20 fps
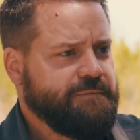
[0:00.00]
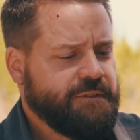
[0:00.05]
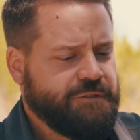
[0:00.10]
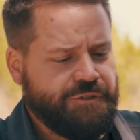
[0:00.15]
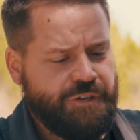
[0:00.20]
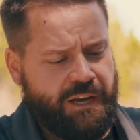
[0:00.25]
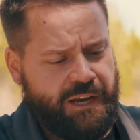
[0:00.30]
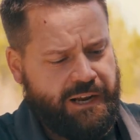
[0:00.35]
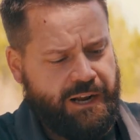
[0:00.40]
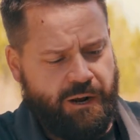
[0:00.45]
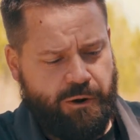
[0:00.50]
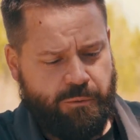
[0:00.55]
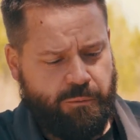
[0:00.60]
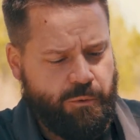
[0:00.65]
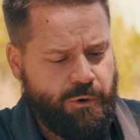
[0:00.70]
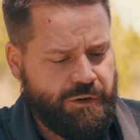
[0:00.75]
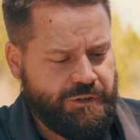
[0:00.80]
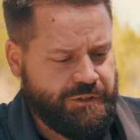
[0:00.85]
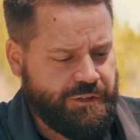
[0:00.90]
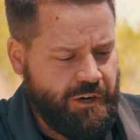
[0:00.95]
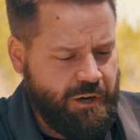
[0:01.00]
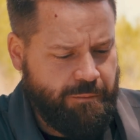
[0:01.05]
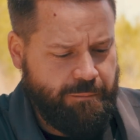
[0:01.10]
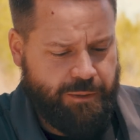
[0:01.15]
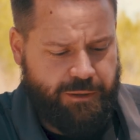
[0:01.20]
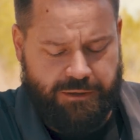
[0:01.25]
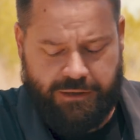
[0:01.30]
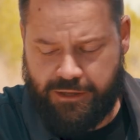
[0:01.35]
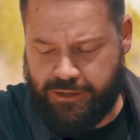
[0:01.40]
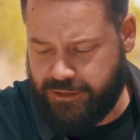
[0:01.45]
check it out, Work Sharp.
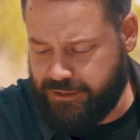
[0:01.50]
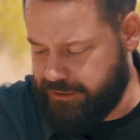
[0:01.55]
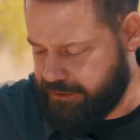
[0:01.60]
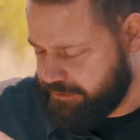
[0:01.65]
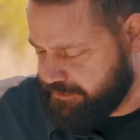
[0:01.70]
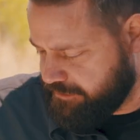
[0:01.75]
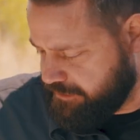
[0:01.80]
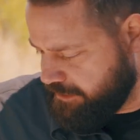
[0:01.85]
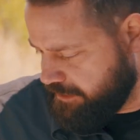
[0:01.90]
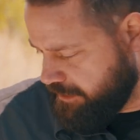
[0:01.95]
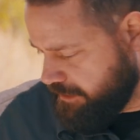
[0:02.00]
It is